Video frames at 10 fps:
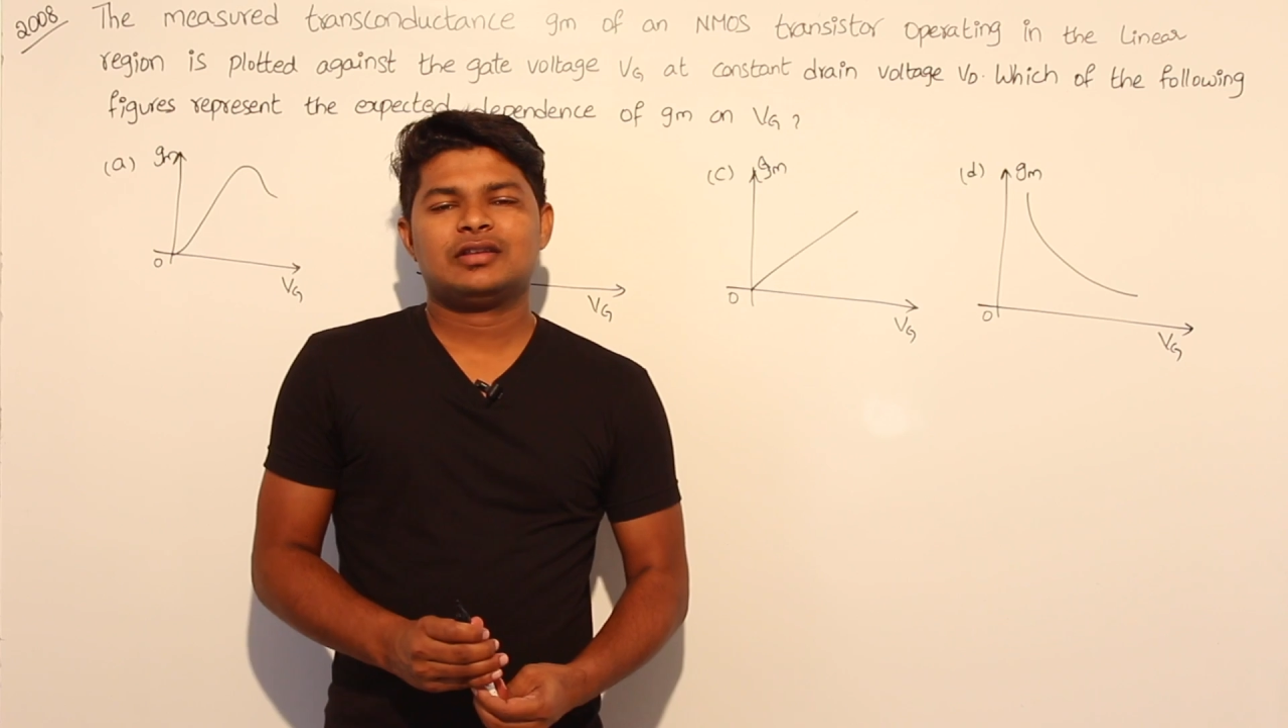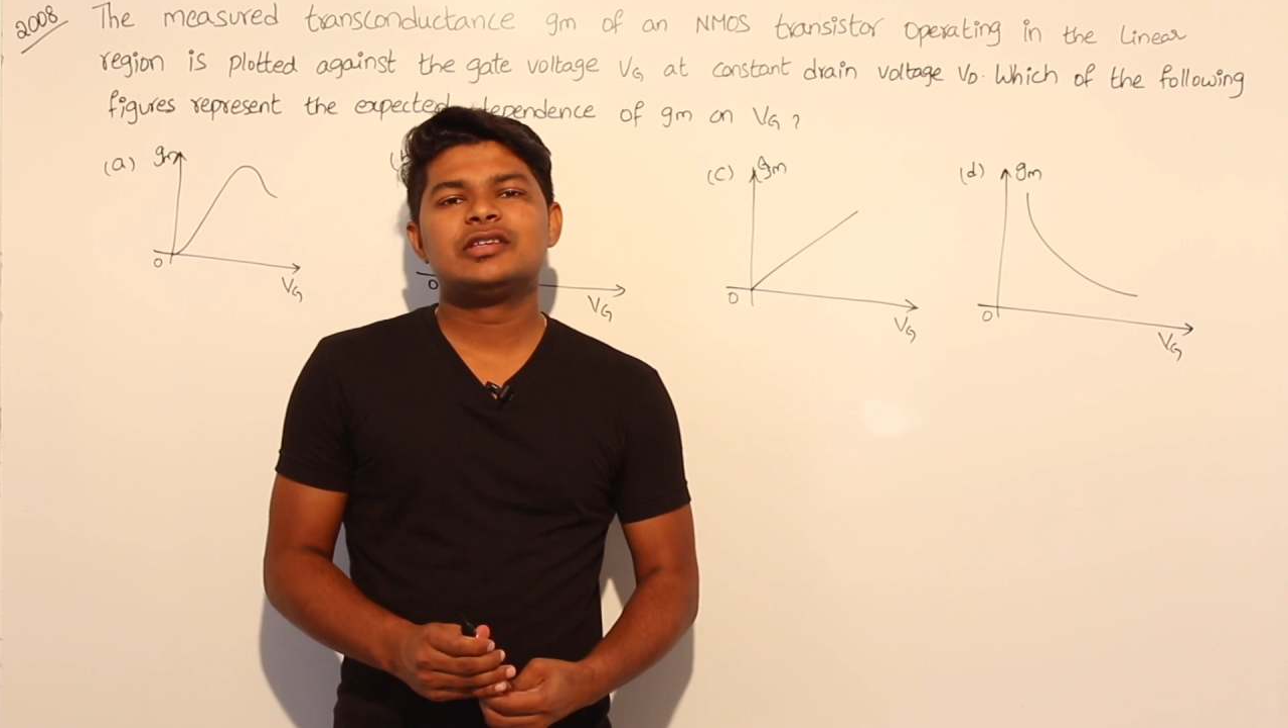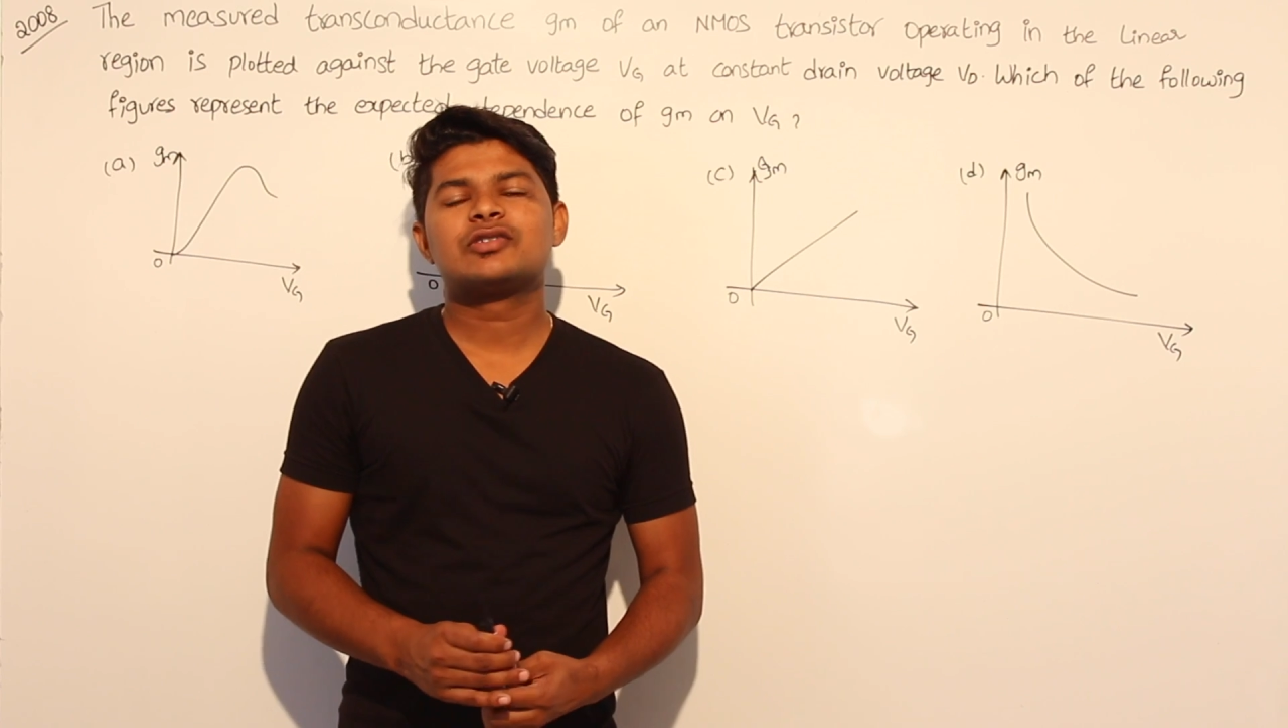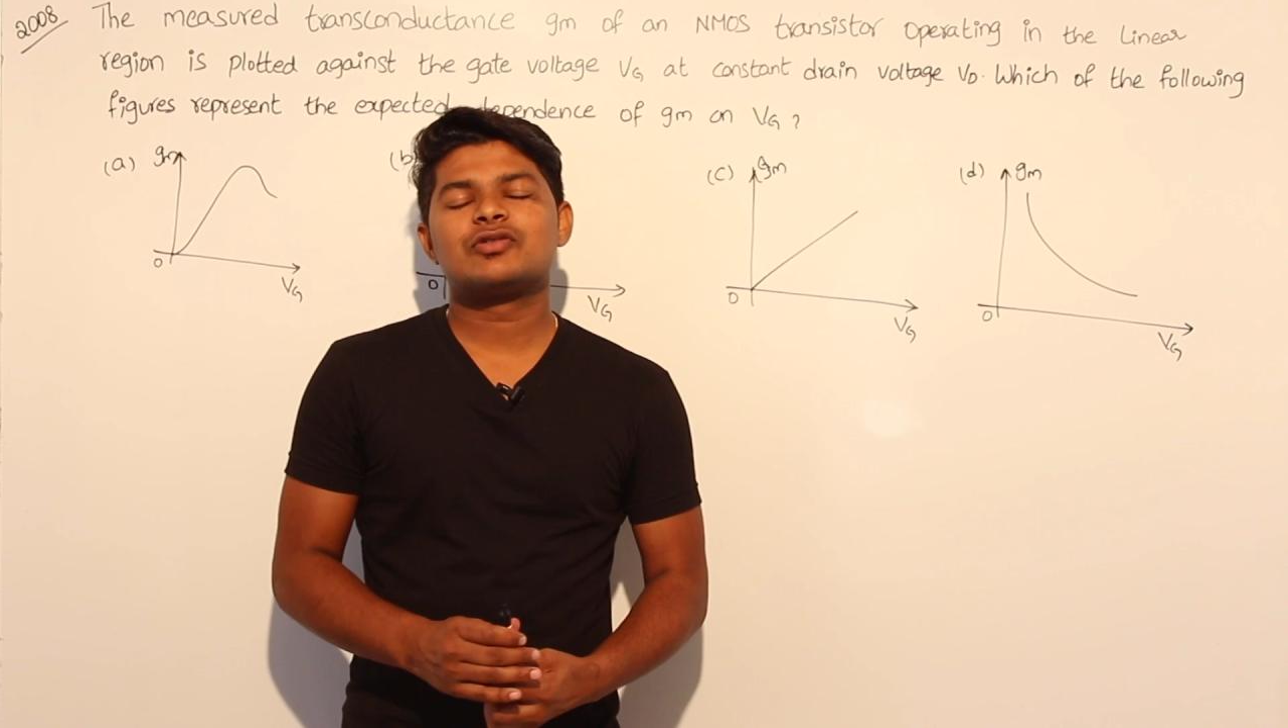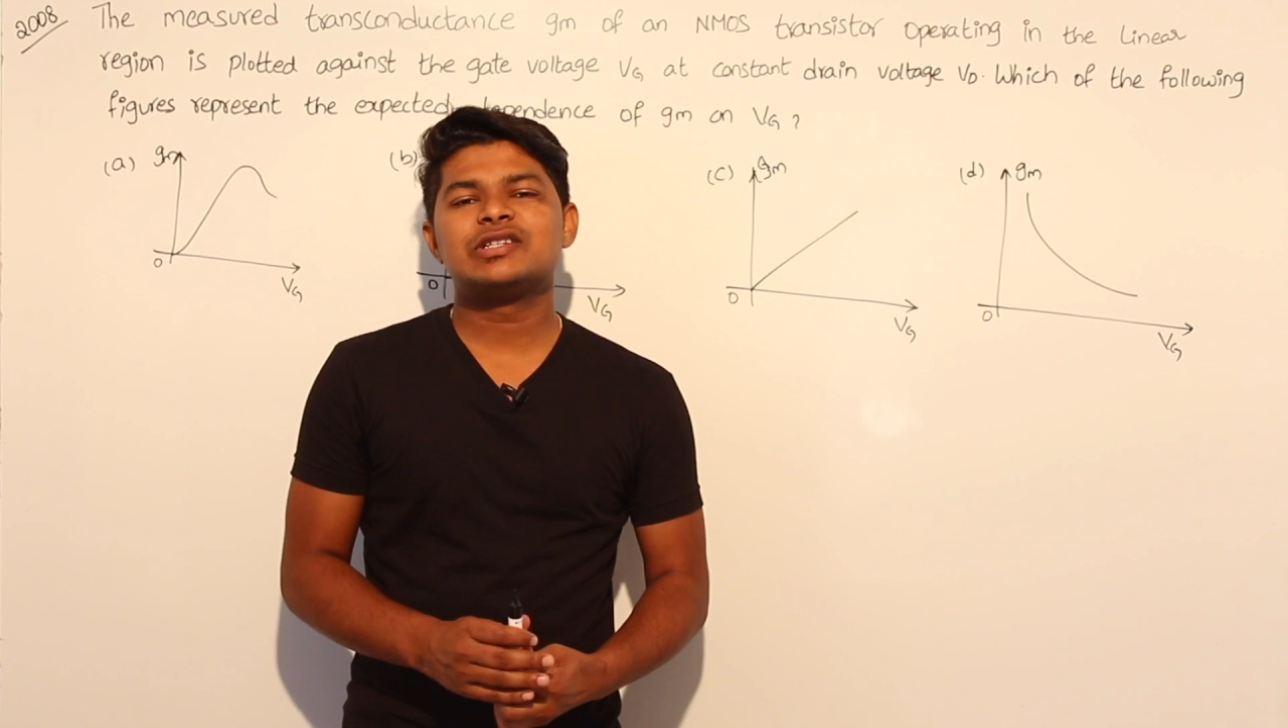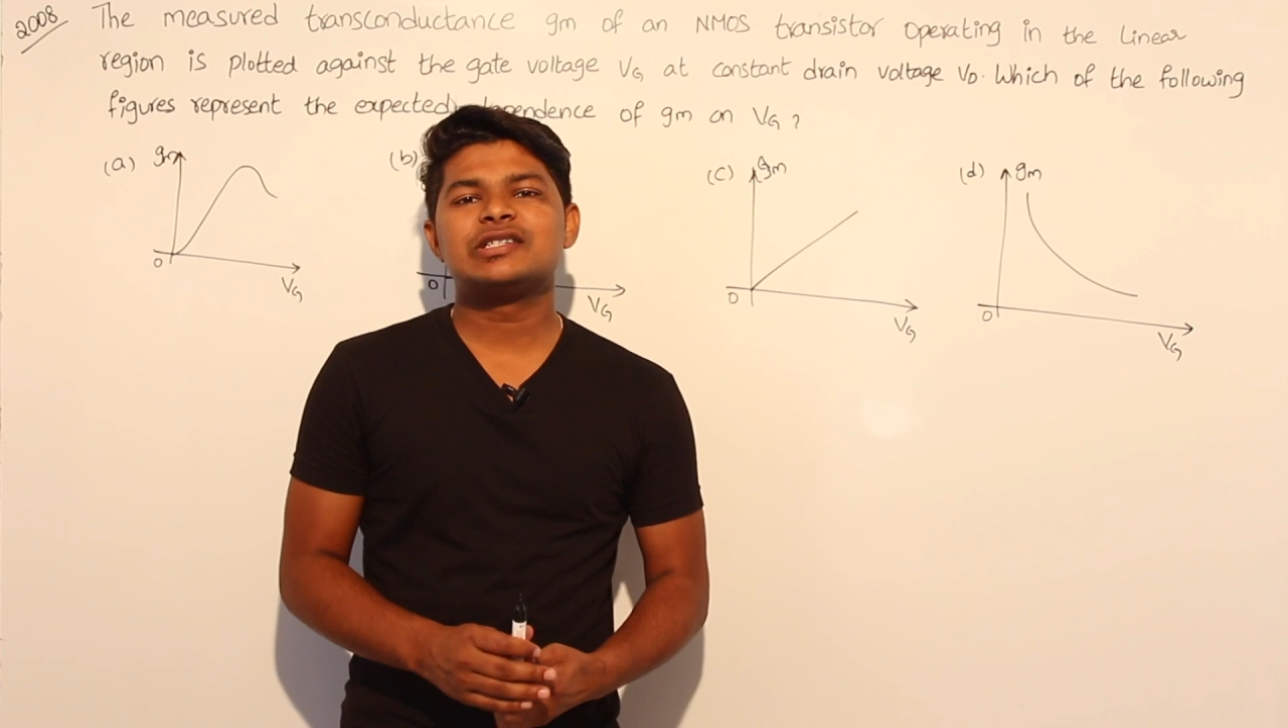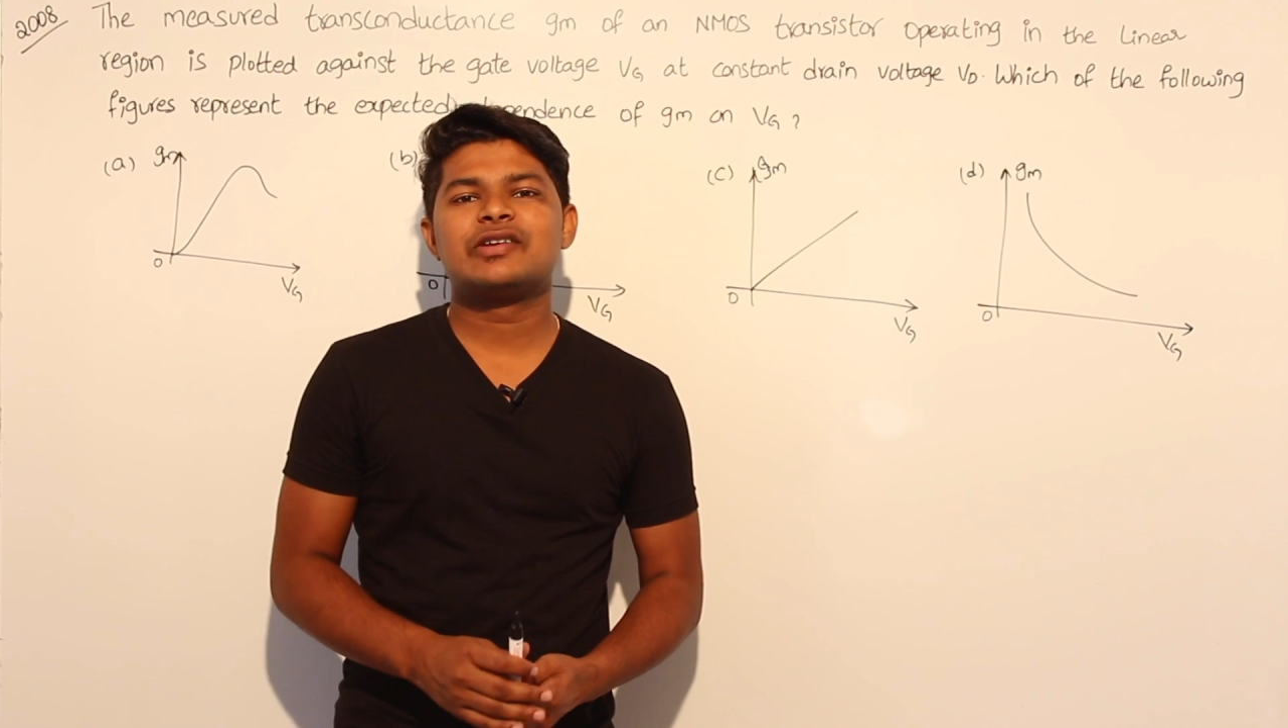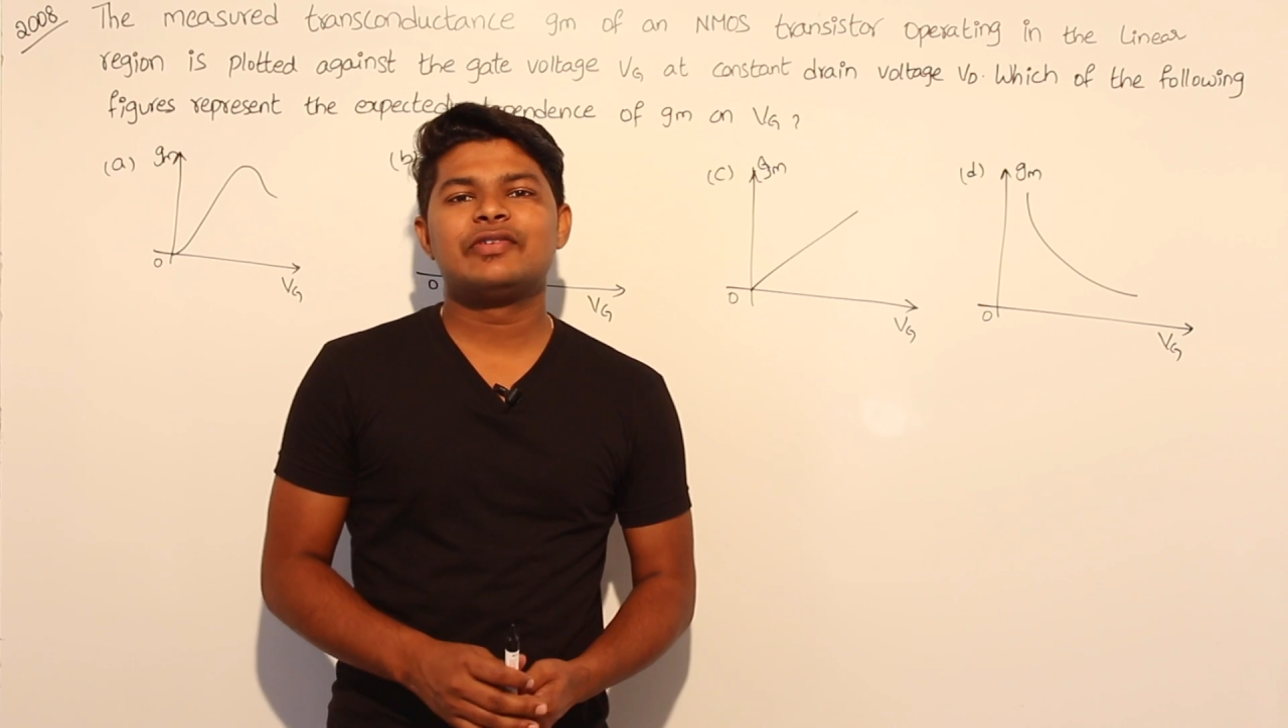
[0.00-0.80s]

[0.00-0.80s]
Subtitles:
This question is